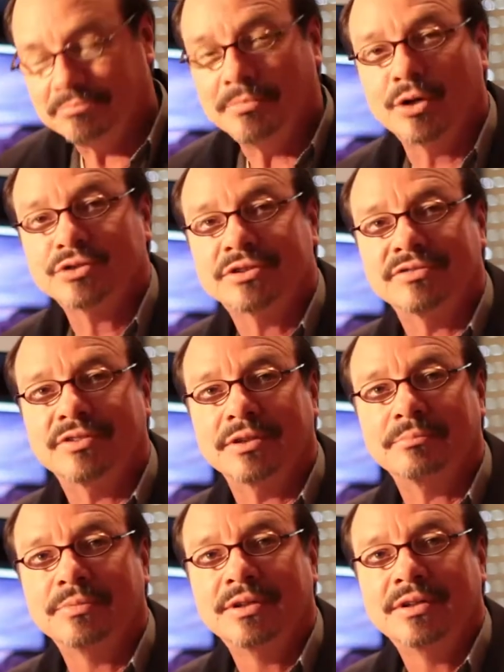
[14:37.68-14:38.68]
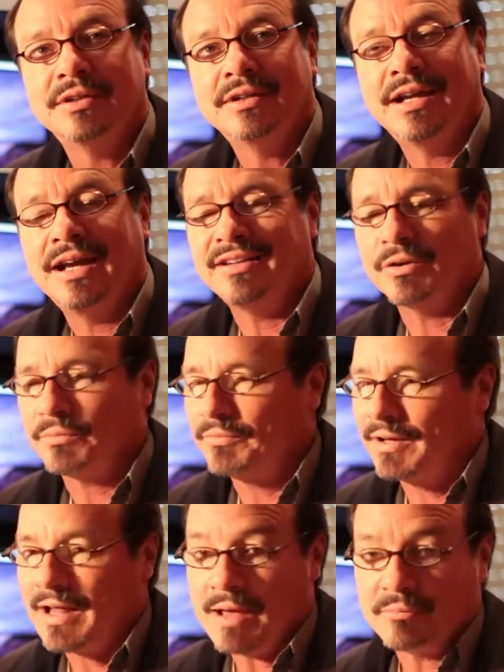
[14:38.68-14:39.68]
if most of them, and
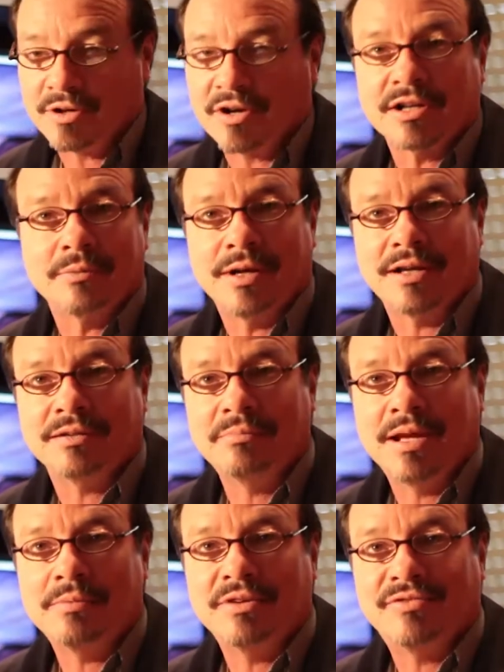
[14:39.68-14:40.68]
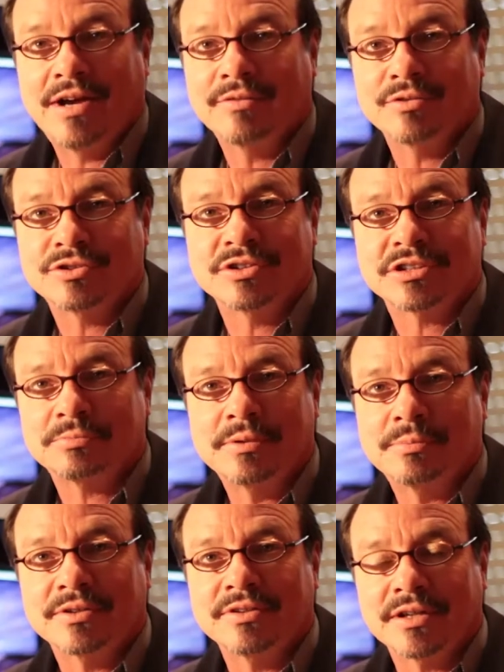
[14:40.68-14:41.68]
I'm talking about maybe 5 or 6
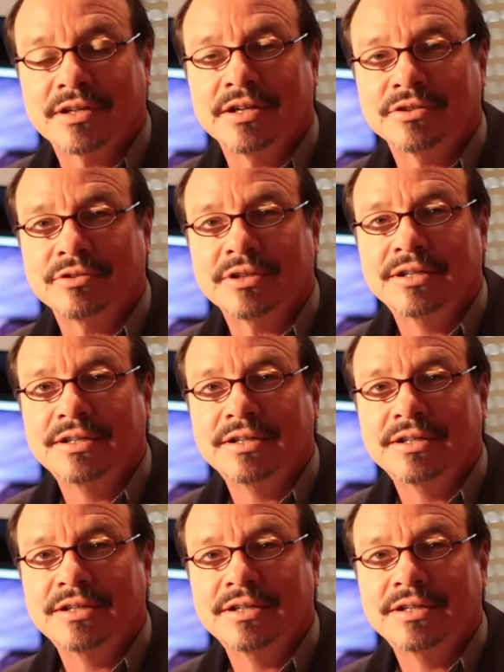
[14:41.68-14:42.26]
people in the country,